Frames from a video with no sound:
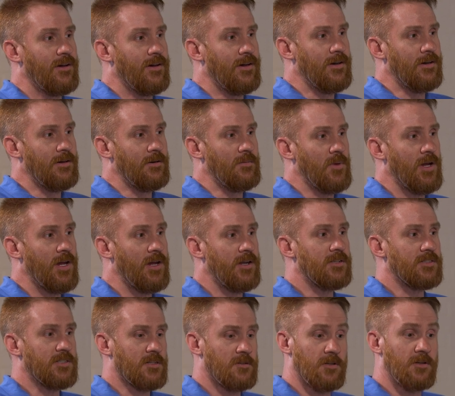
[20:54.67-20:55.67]
um, and
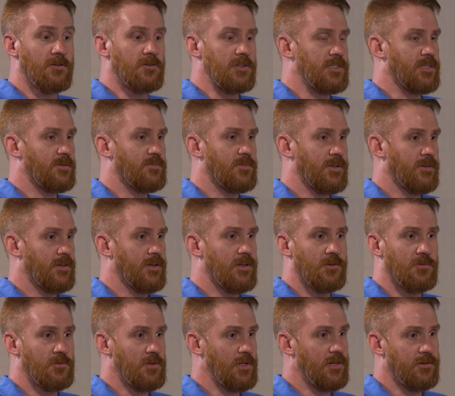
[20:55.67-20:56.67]
it's clearly something that
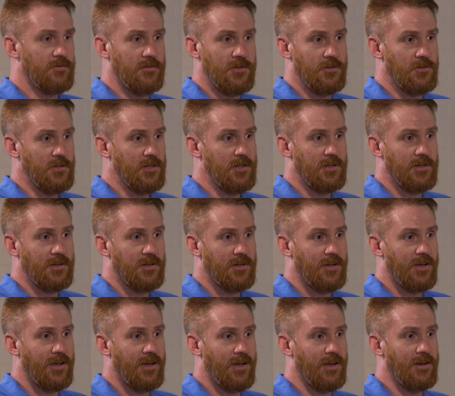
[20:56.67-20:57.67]
you love doing,
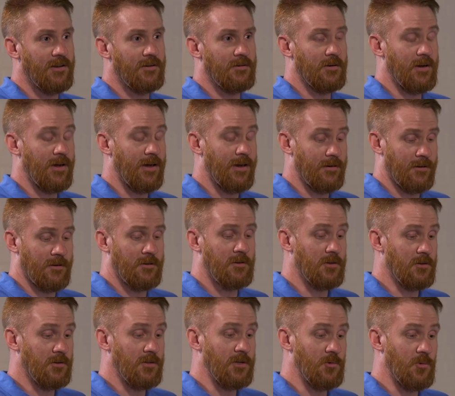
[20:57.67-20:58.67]
and
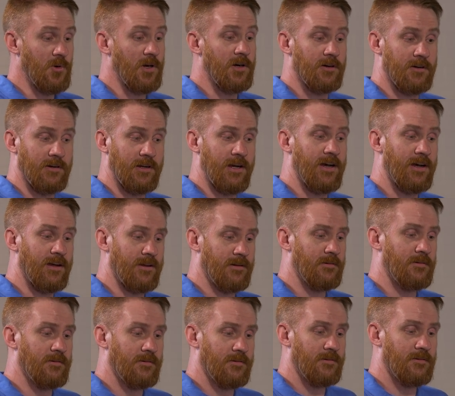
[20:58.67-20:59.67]
clearly where
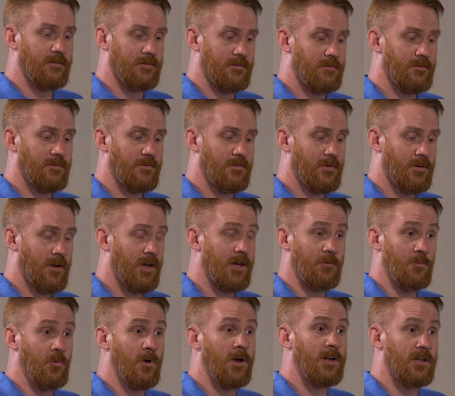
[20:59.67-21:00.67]
God
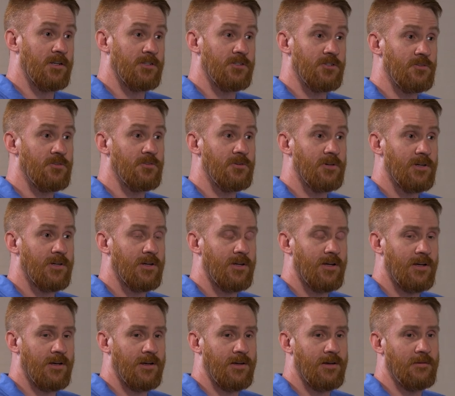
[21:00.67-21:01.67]
had wanted you.
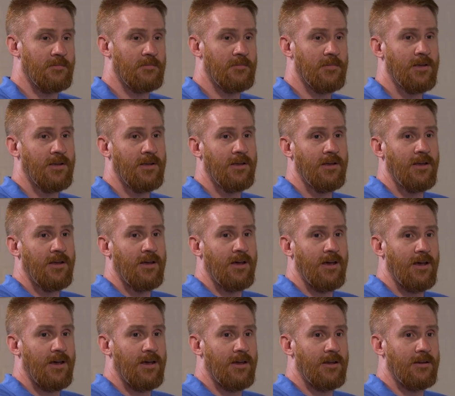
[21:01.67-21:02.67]
Um,
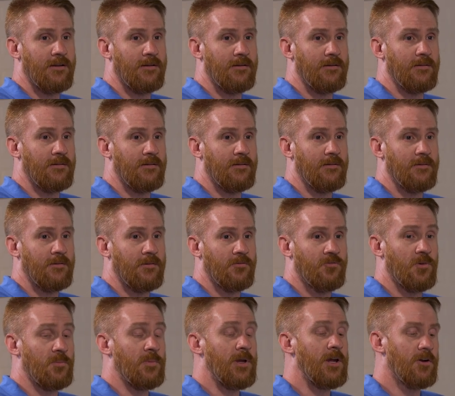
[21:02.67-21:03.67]
and
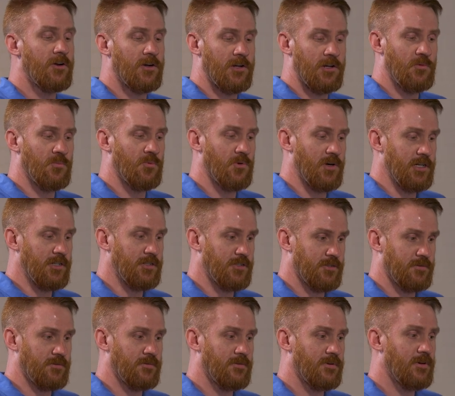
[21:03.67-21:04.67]
from hearing you
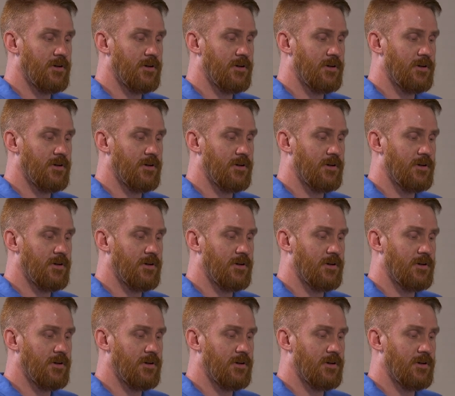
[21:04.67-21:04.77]
preach